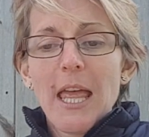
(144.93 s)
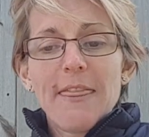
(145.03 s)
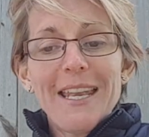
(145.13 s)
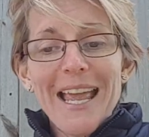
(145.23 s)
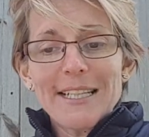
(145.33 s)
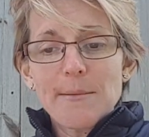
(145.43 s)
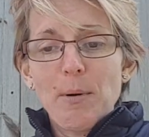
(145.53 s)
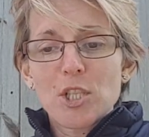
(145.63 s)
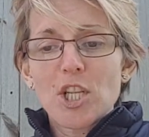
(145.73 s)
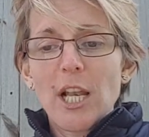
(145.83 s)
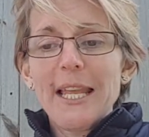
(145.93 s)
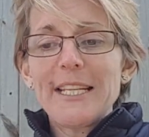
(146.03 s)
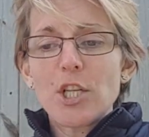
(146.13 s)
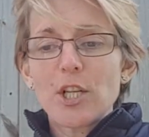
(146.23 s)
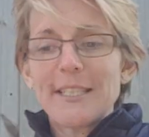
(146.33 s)
The next bottle he
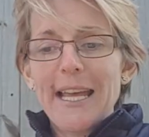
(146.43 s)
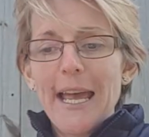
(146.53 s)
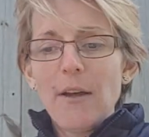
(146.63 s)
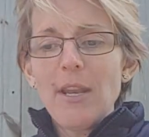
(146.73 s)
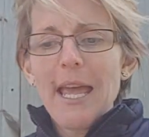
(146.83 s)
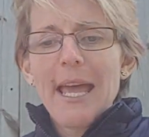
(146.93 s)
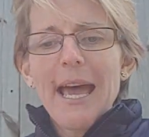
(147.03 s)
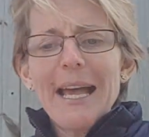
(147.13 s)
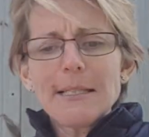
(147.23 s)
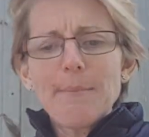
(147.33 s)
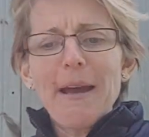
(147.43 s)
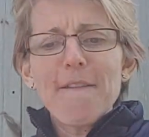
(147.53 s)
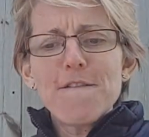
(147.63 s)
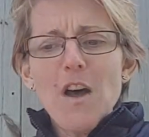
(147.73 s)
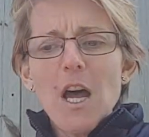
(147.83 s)
took down had about
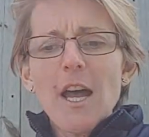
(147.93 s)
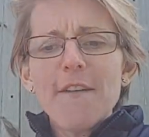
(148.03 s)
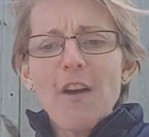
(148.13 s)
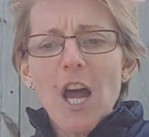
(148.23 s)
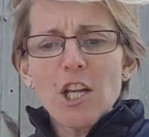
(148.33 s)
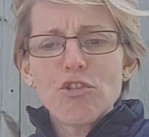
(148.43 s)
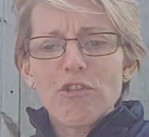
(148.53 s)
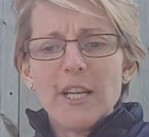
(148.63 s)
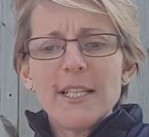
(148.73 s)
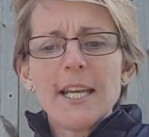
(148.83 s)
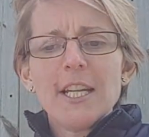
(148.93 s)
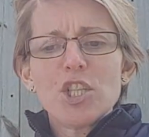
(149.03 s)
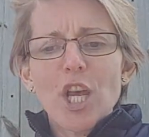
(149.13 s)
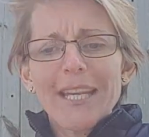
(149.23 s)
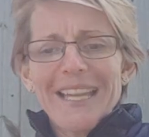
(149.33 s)
500
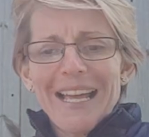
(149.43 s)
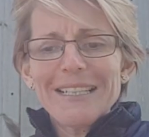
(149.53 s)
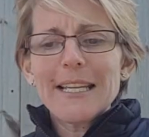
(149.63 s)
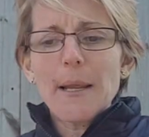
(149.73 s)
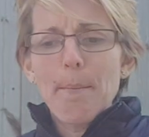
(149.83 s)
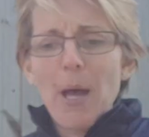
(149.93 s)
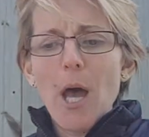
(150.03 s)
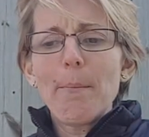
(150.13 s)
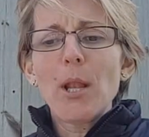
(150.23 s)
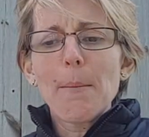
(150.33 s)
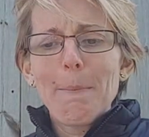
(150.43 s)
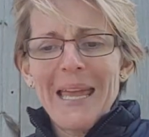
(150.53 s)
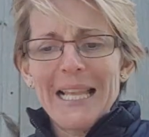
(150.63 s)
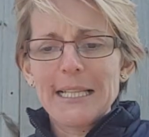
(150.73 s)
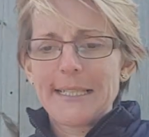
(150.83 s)
gigantic purple
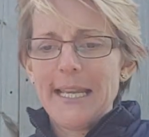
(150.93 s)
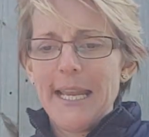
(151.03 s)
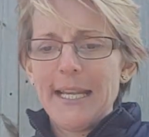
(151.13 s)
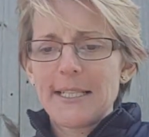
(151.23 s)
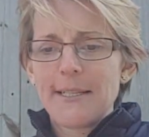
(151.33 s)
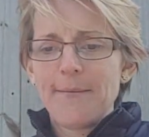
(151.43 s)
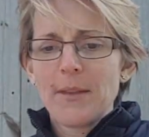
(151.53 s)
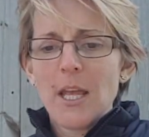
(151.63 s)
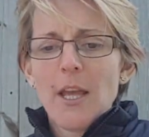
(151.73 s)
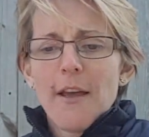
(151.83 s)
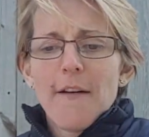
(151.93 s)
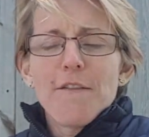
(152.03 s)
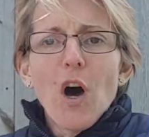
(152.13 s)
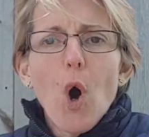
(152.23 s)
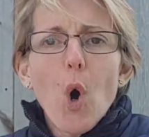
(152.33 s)
pills in it.
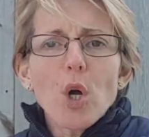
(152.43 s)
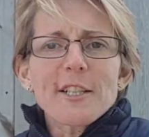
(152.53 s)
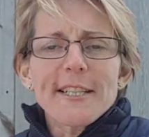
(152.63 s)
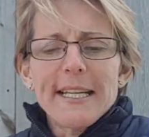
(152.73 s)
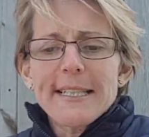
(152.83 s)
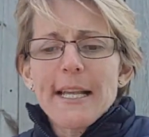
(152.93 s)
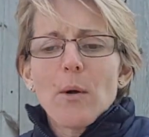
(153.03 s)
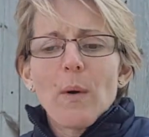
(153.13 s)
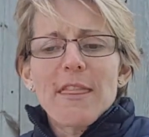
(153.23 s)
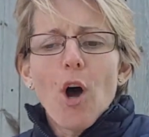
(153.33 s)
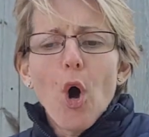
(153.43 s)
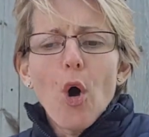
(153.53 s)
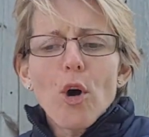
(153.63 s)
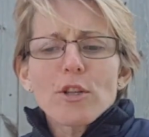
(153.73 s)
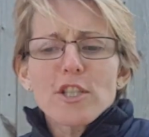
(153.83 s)
"For horses with
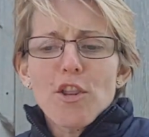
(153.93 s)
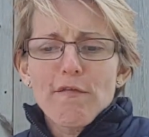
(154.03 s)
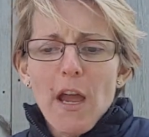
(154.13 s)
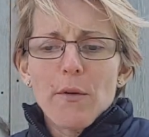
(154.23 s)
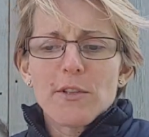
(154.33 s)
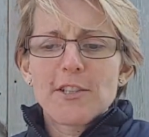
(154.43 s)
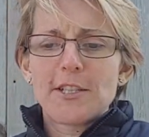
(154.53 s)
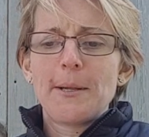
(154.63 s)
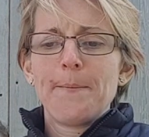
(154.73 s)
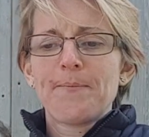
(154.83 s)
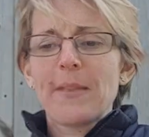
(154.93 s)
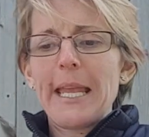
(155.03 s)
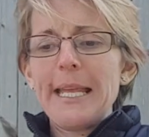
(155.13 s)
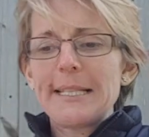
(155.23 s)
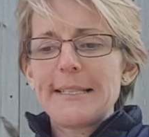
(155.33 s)
hoarse throats,"
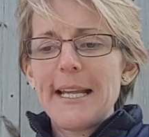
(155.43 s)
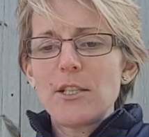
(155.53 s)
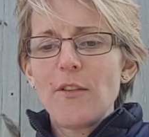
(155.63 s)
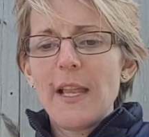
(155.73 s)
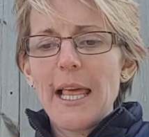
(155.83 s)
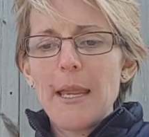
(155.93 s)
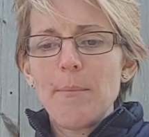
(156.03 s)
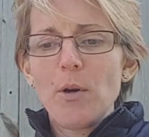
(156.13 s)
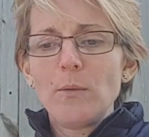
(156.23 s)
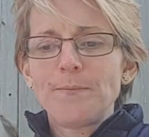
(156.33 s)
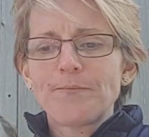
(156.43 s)
it said on the label.